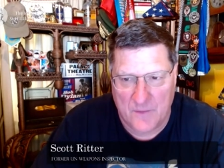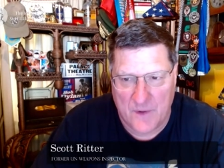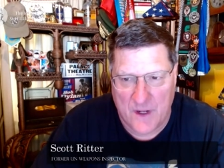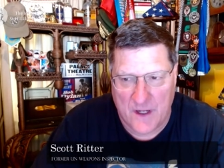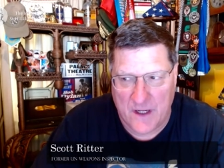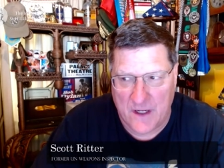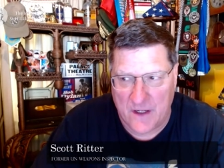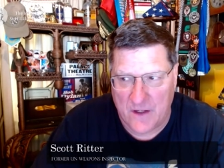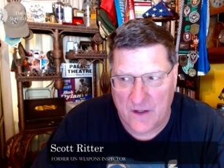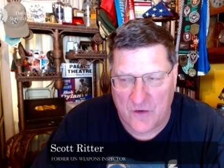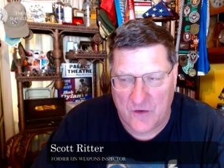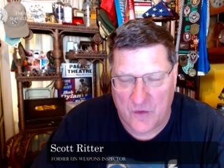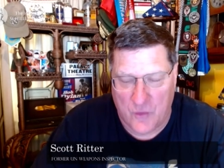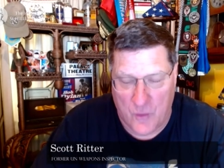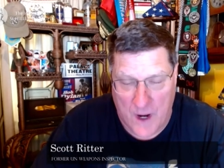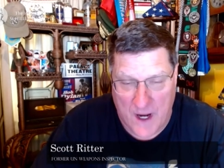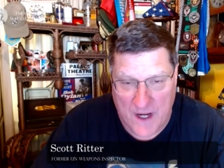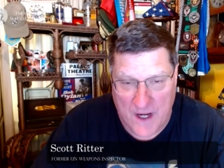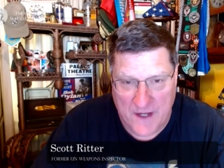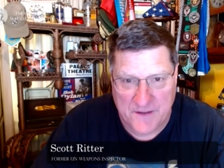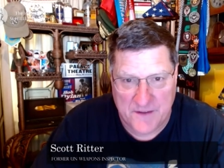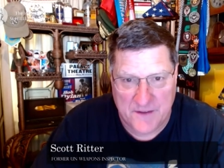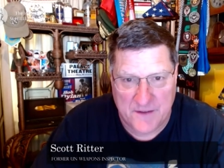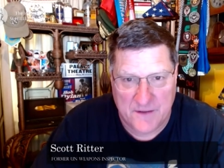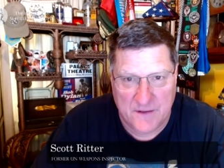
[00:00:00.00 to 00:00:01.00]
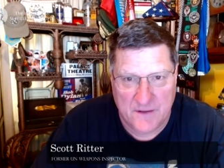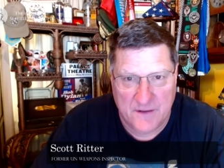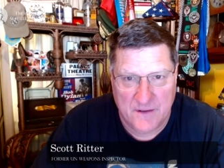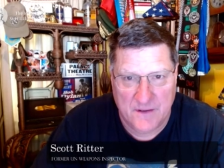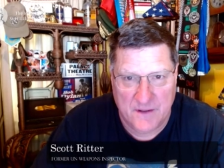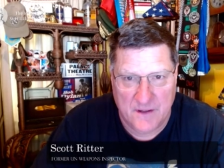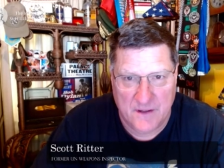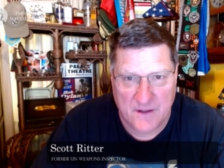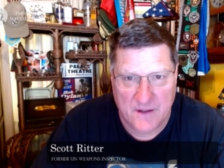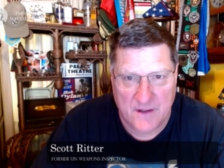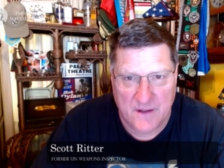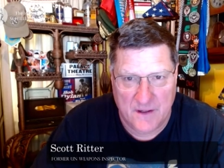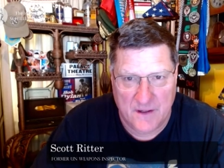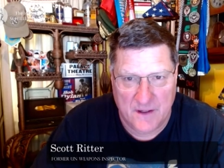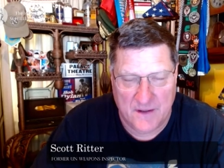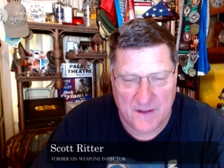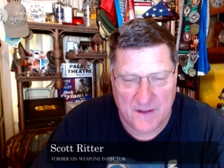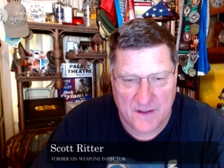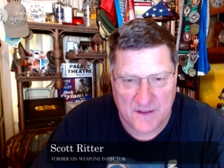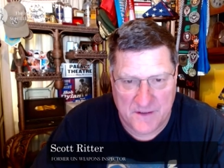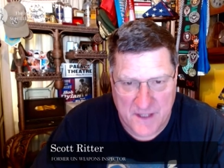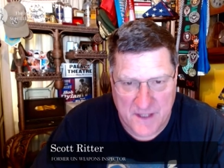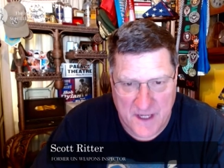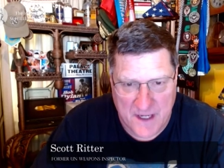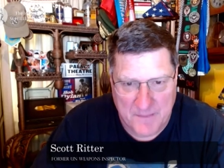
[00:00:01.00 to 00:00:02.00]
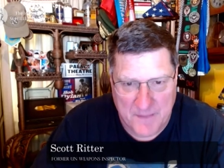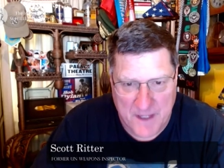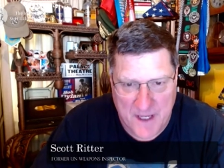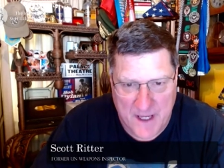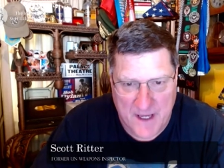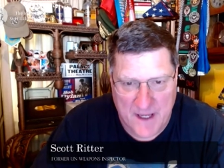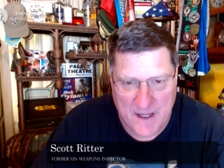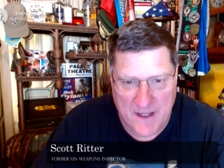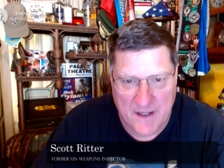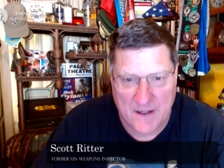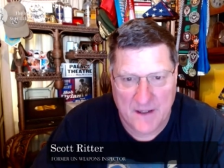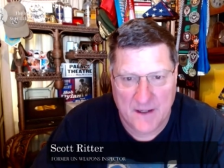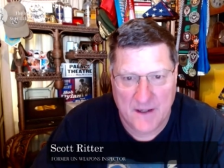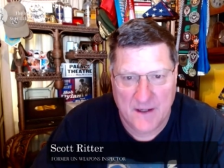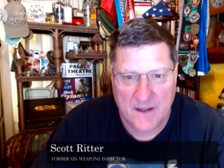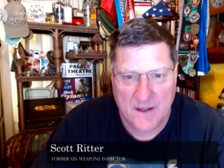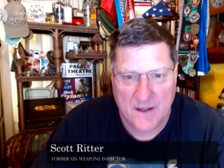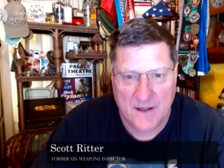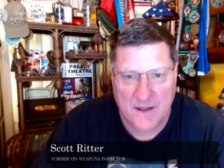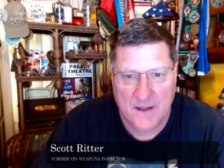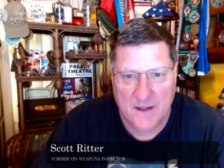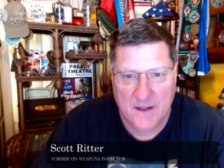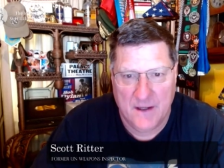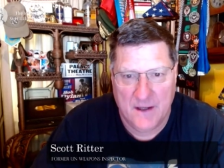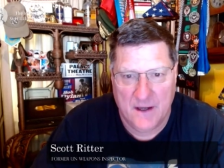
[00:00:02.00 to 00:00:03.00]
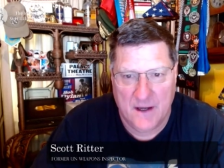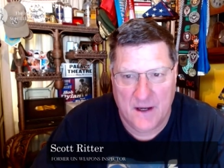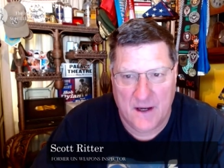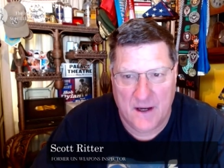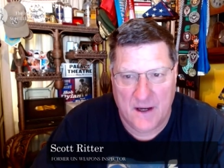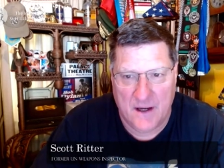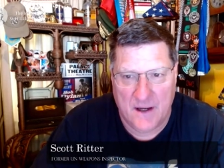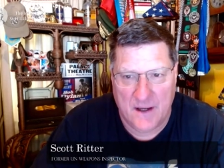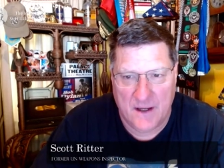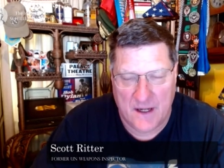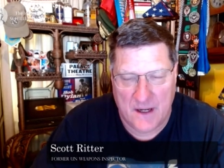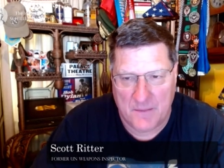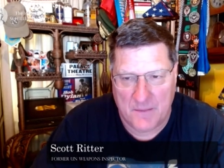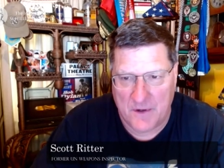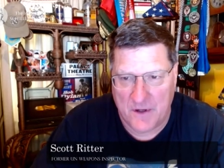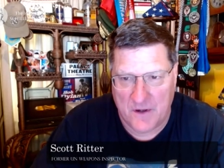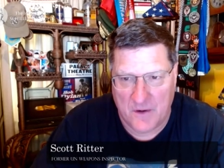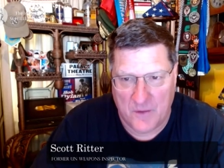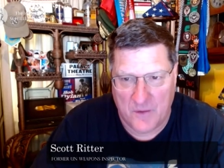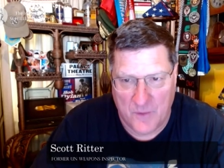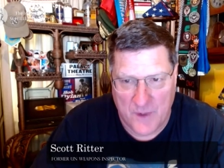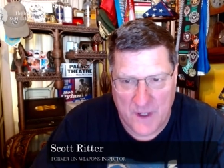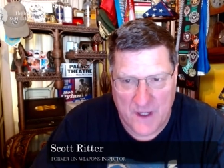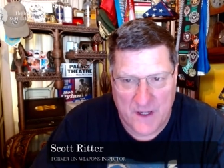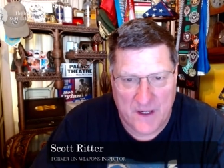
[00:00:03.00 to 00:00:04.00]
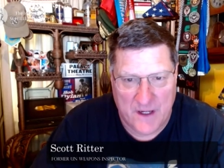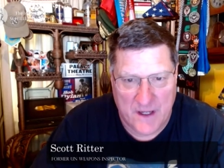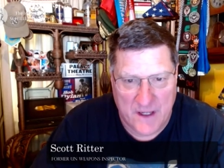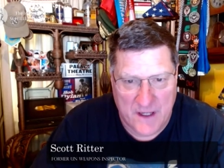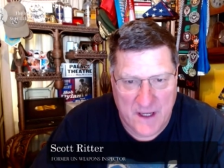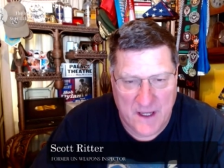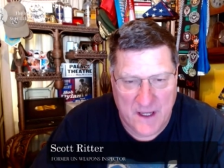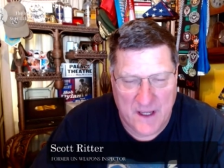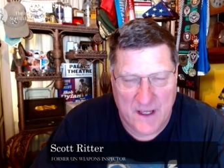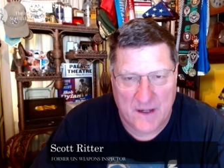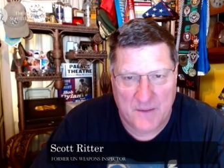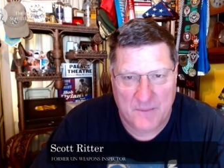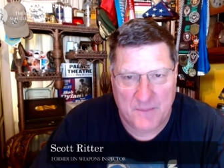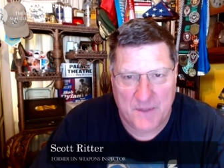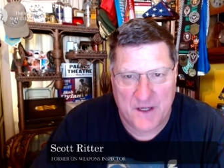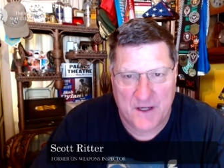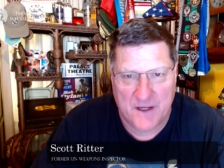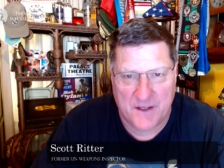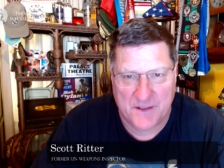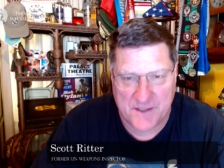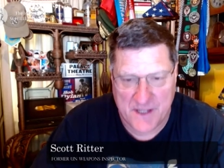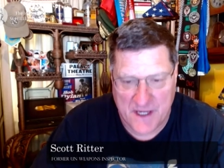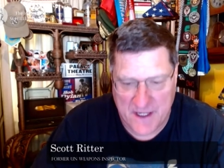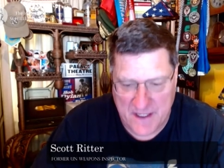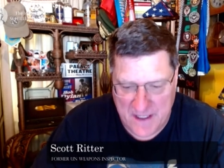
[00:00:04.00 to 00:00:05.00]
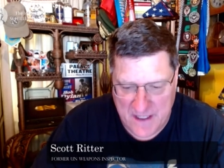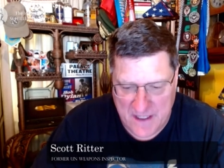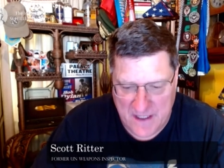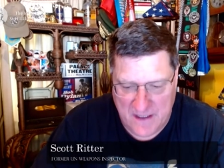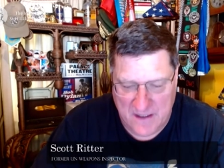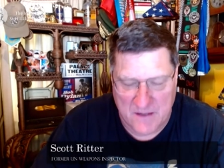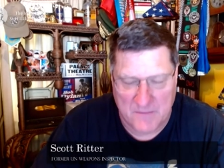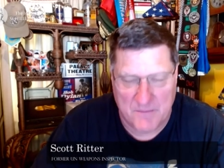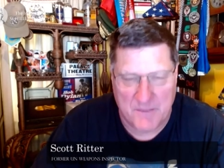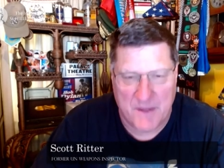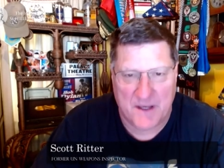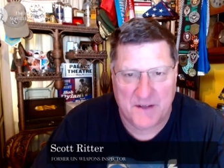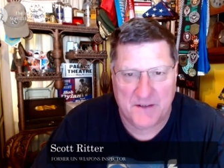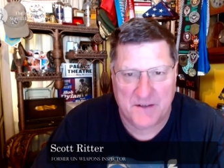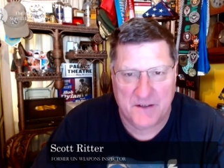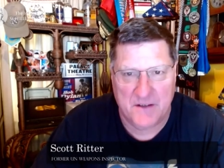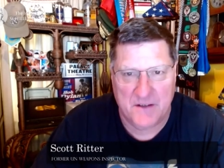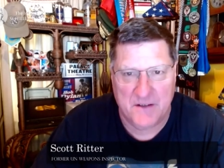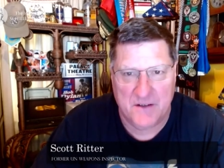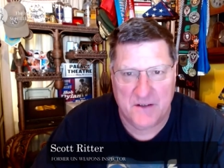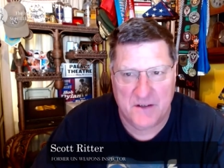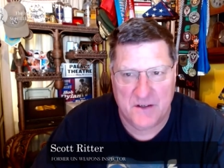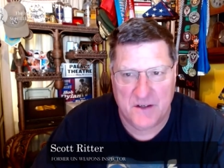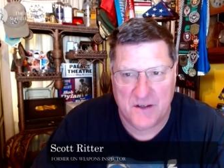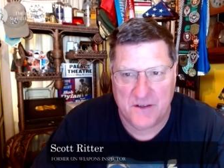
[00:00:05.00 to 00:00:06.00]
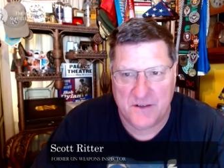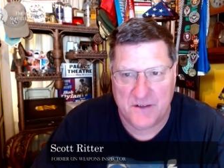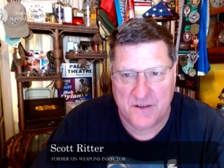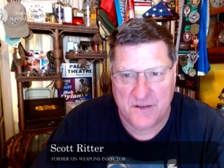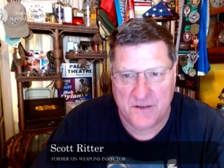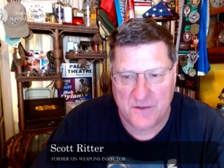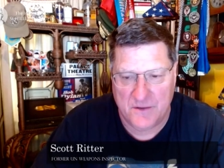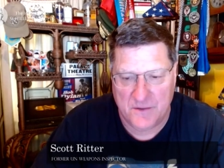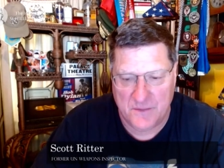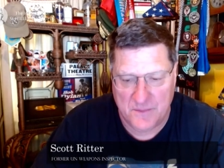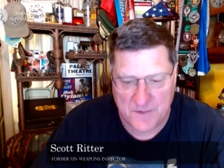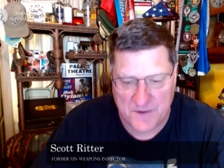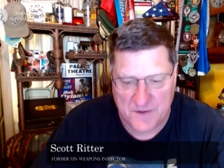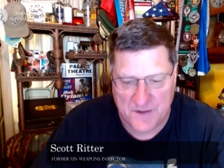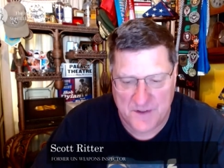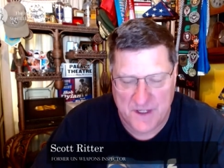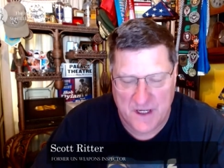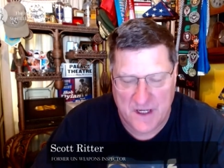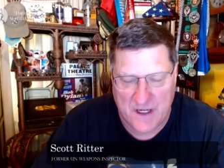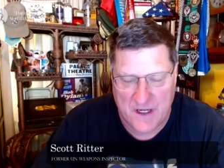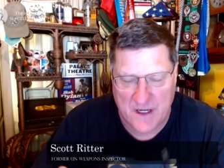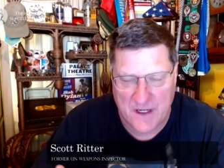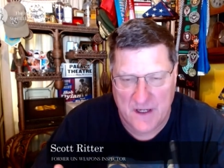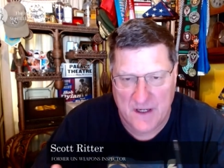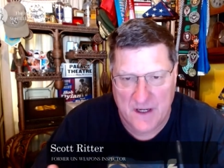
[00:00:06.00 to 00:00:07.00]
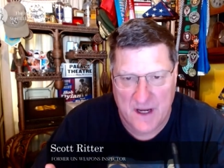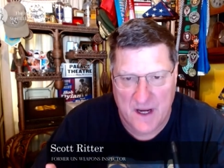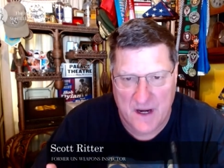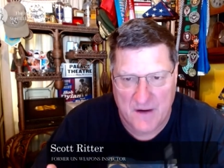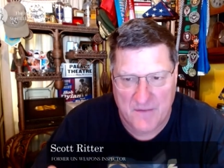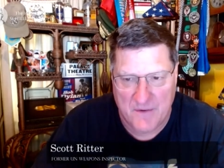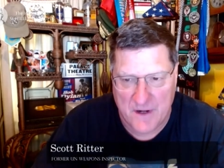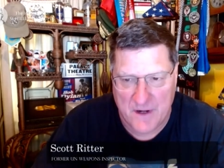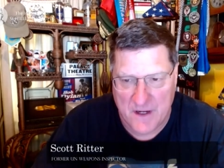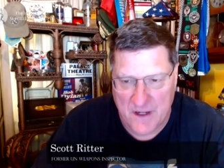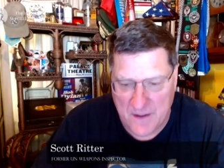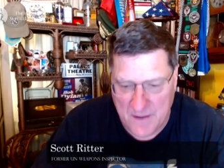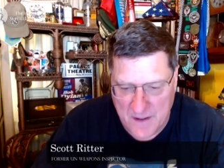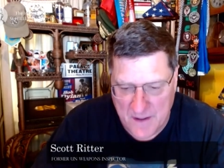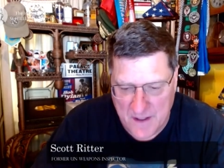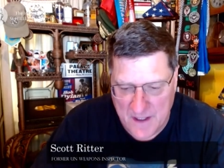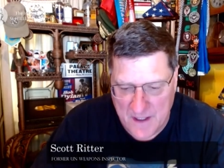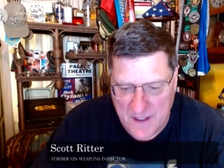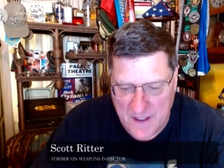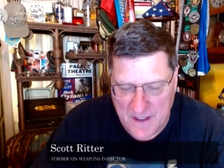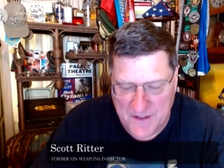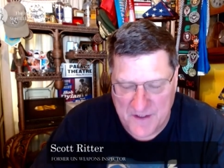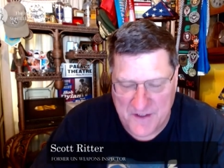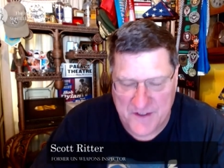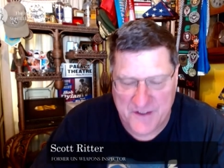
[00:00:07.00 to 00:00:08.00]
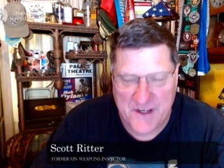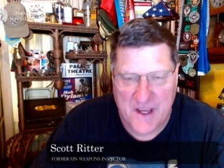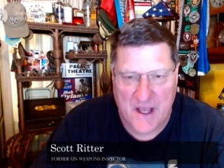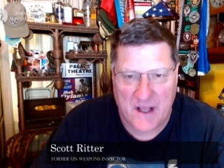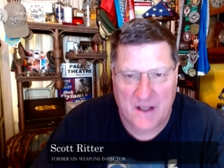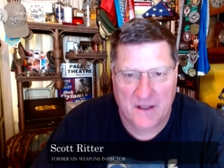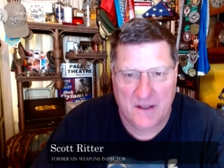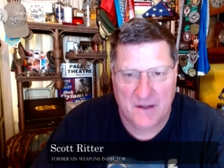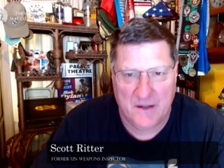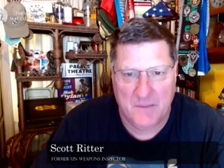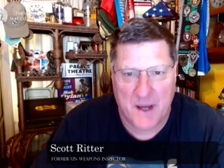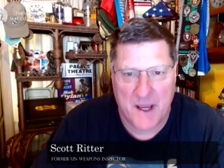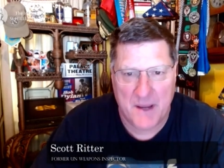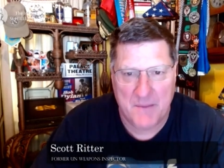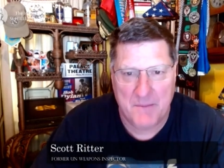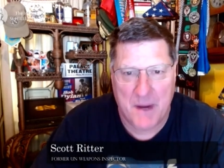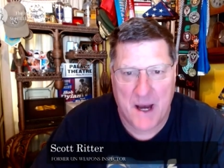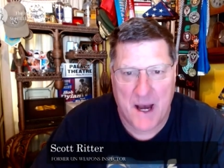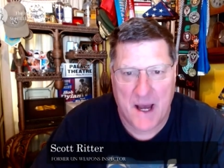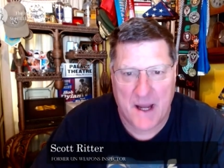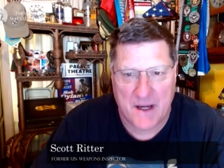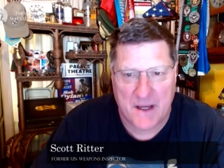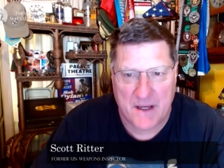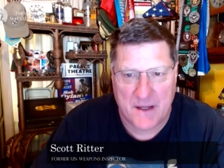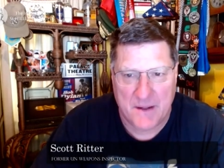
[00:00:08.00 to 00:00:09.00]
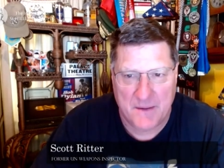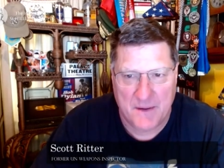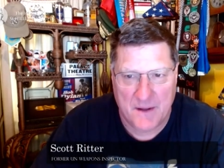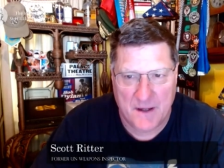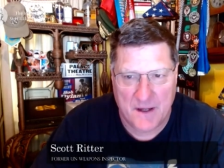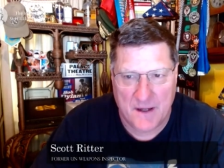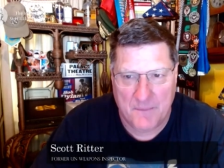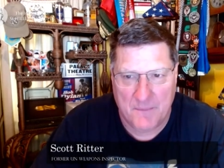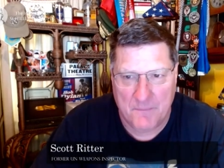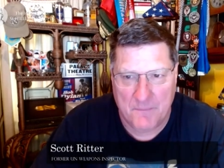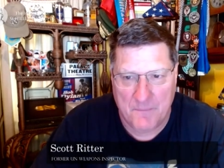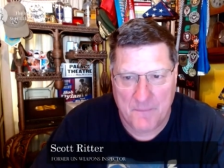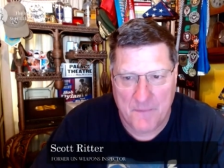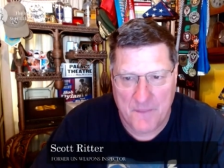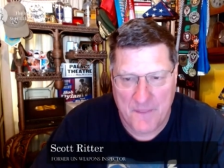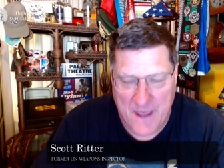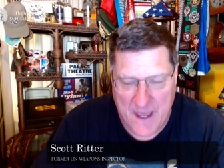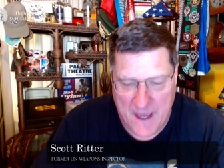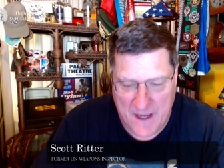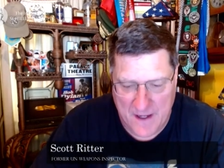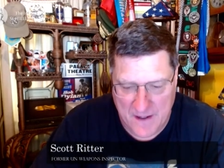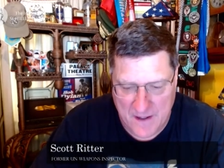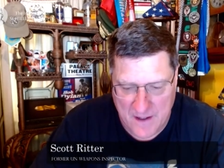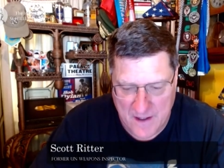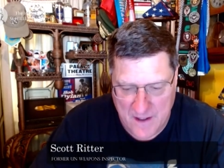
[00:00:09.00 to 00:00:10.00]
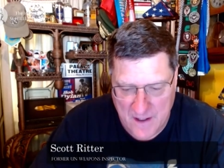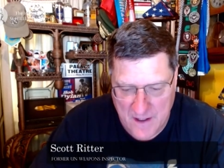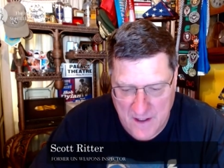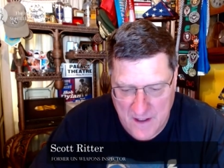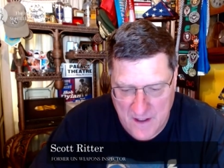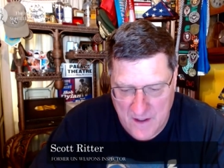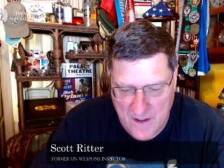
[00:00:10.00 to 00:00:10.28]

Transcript: read it twice in the same day, uh, and I'm going to read it again because I need the message just to sink into every cell in my body. Um, that